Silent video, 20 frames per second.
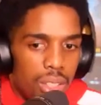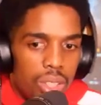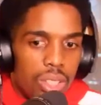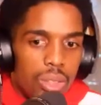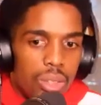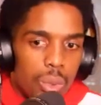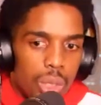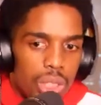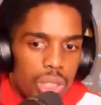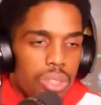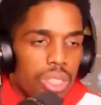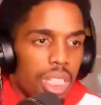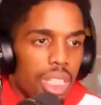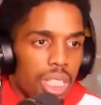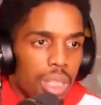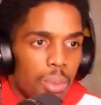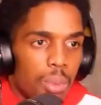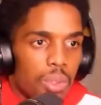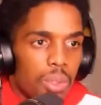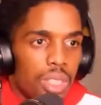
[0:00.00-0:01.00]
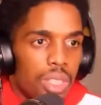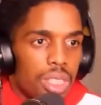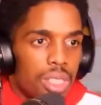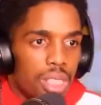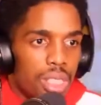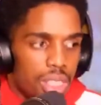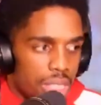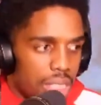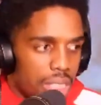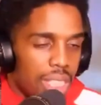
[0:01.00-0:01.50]
what you see in the movies
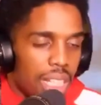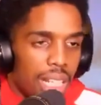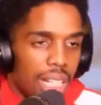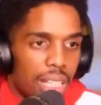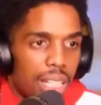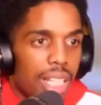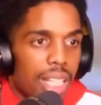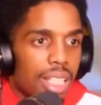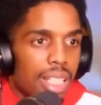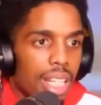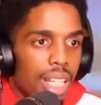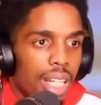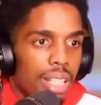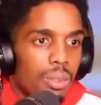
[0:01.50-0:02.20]
it's exactly like that